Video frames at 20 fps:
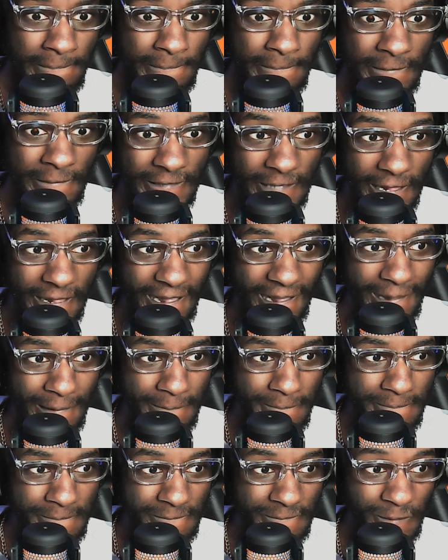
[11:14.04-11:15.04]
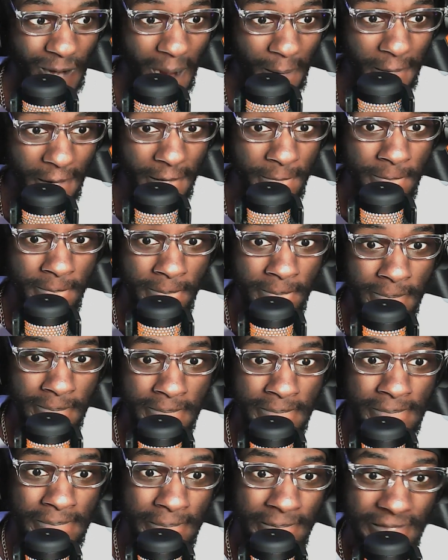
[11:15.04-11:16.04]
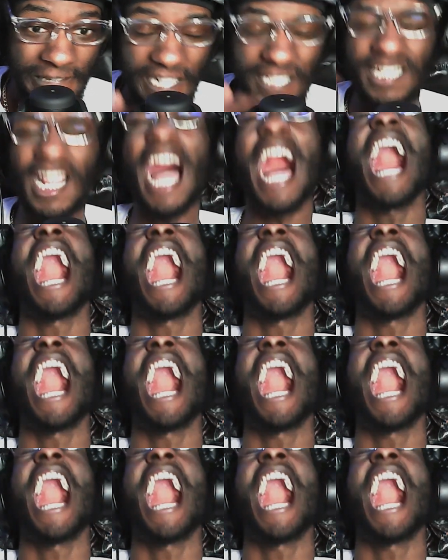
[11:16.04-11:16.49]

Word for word: Who is that? Robin. Let's go.